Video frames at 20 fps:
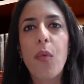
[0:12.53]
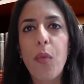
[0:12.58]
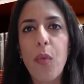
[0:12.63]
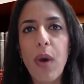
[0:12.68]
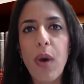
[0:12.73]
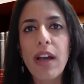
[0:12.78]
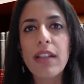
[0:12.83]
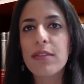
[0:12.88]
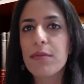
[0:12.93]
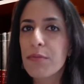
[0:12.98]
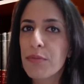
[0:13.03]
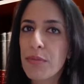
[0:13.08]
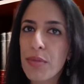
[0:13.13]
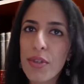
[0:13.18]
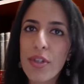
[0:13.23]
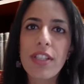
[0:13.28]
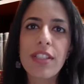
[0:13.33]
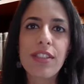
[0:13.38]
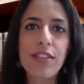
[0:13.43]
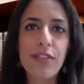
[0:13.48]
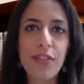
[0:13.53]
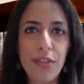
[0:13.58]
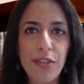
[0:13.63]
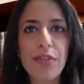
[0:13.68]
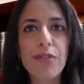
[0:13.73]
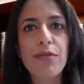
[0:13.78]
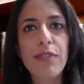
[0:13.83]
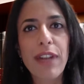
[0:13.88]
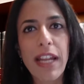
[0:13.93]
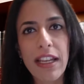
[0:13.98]
What books do
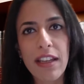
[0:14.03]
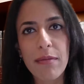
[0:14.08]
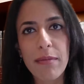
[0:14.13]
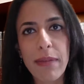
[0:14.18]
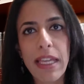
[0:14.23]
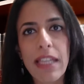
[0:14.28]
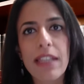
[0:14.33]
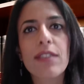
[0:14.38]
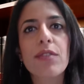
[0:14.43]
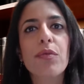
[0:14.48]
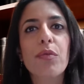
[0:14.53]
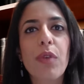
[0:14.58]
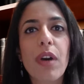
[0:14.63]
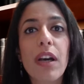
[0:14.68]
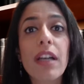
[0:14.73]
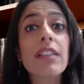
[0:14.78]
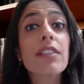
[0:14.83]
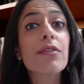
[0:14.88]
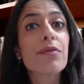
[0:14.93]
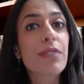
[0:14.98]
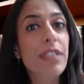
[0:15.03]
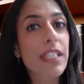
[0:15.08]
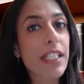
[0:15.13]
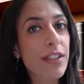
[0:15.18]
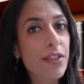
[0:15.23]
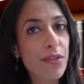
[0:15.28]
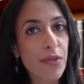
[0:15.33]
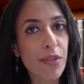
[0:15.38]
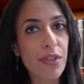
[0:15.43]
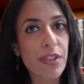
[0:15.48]
you recommend? What
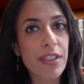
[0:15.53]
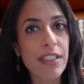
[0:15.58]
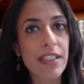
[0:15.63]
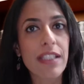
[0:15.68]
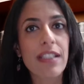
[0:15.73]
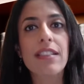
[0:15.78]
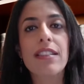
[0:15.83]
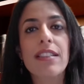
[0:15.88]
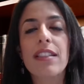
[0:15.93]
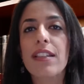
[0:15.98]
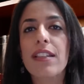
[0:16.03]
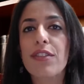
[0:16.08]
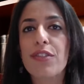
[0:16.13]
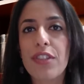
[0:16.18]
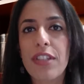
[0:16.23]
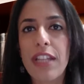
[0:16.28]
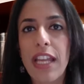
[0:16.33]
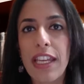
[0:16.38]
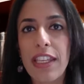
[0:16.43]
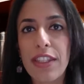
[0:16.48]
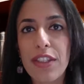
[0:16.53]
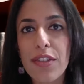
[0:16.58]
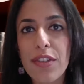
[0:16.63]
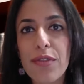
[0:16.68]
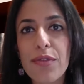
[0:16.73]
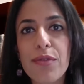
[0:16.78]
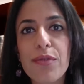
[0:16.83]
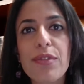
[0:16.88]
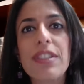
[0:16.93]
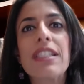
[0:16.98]
resources should I
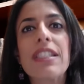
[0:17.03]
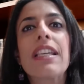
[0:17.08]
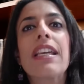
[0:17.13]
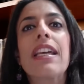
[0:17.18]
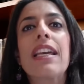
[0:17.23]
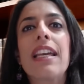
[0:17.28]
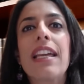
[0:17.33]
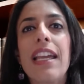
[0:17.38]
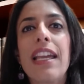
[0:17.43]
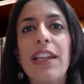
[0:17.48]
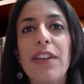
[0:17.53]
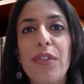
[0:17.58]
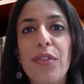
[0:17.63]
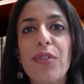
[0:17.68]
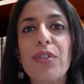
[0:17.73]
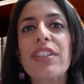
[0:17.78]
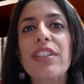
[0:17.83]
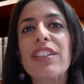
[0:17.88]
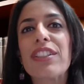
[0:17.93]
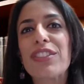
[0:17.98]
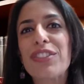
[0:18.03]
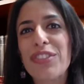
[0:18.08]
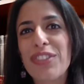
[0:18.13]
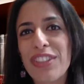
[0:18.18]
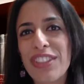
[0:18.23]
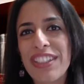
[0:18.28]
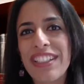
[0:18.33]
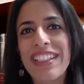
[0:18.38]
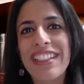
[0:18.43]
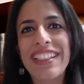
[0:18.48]
use in order to
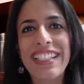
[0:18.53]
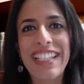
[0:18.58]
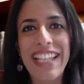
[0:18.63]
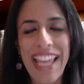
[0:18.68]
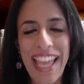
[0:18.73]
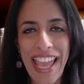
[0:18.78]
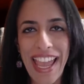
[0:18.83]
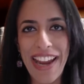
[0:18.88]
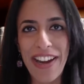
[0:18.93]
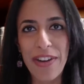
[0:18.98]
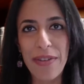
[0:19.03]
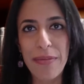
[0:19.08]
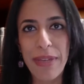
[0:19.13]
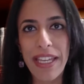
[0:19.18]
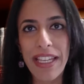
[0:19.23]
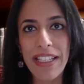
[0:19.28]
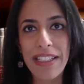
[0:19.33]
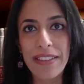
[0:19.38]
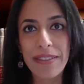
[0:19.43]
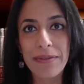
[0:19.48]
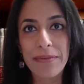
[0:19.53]
learn Arabic?